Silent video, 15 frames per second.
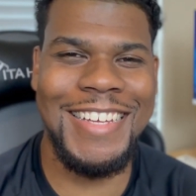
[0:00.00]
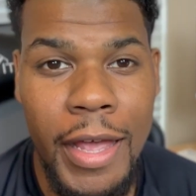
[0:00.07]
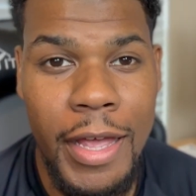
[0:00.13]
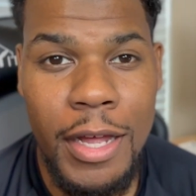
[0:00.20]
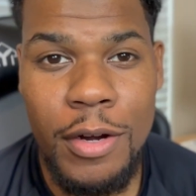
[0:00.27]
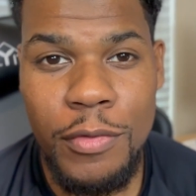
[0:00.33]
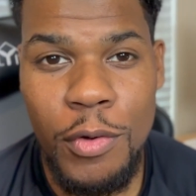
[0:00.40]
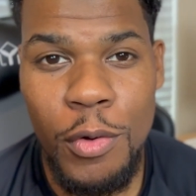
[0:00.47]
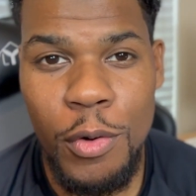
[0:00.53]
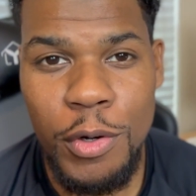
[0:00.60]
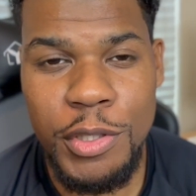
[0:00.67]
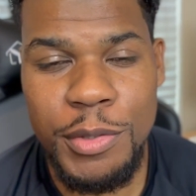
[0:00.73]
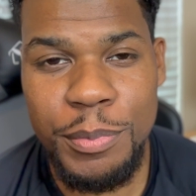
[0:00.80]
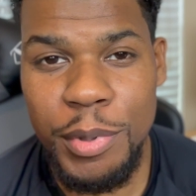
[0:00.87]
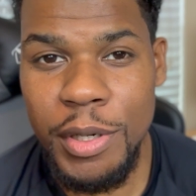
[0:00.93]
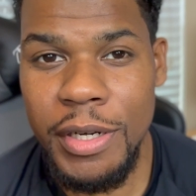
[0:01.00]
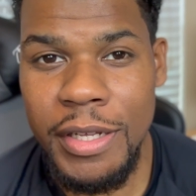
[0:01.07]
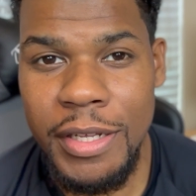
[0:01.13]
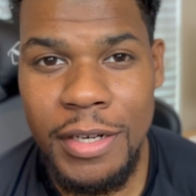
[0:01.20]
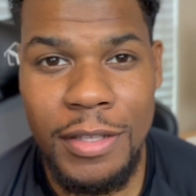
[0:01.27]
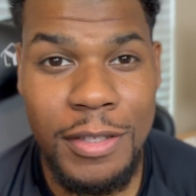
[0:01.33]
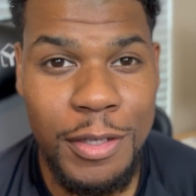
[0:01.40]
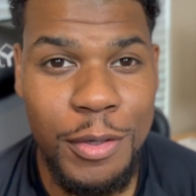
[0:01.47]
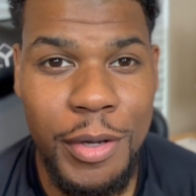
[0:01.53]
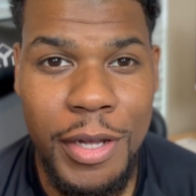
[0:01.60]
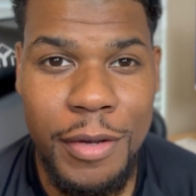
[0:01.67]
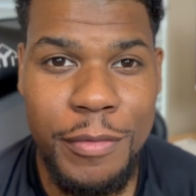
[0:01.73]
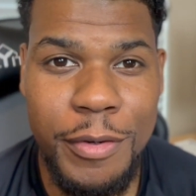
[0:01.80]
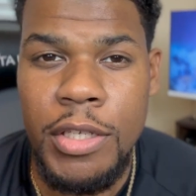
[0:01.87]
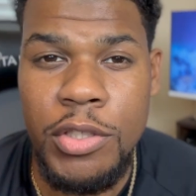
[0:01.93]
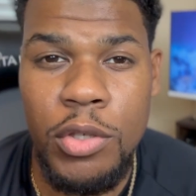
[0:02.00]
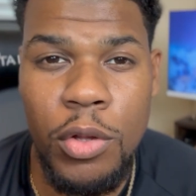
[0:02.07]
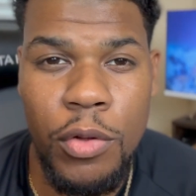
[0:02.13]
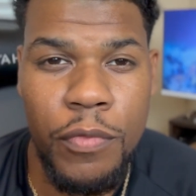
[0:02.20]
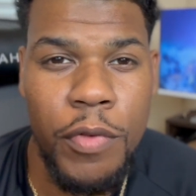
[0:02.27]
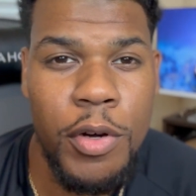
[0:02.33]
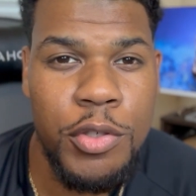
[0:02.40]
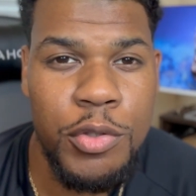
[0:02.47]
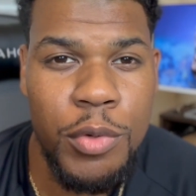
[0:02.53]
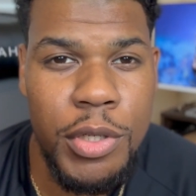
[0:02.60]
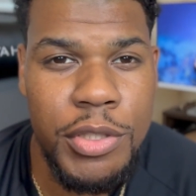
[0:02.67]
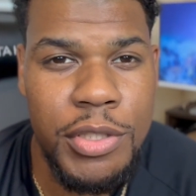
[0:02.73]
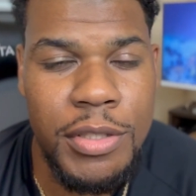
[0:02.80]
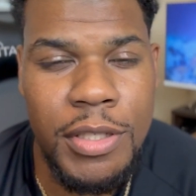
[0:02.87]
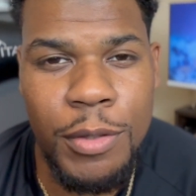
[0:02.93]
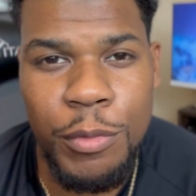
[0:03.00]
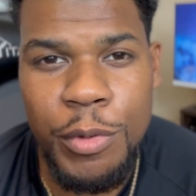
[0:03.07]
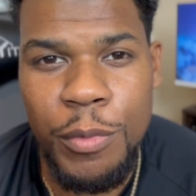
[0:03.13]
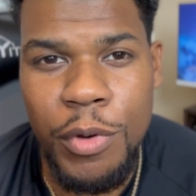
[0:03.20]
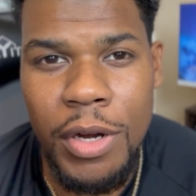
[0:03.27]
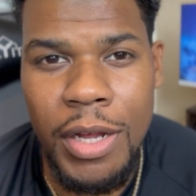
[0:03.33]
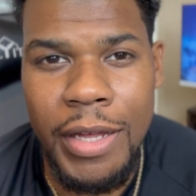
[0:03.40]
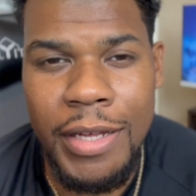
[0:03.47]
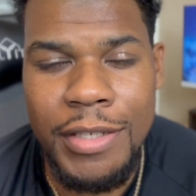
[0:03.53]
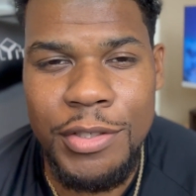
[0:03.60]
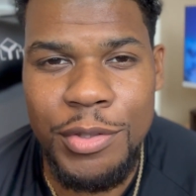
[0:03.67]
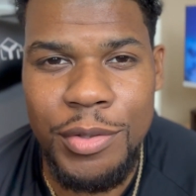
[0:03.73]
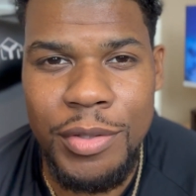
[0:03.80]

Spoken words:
And of course, put in a little effort. So the first question that we want to answer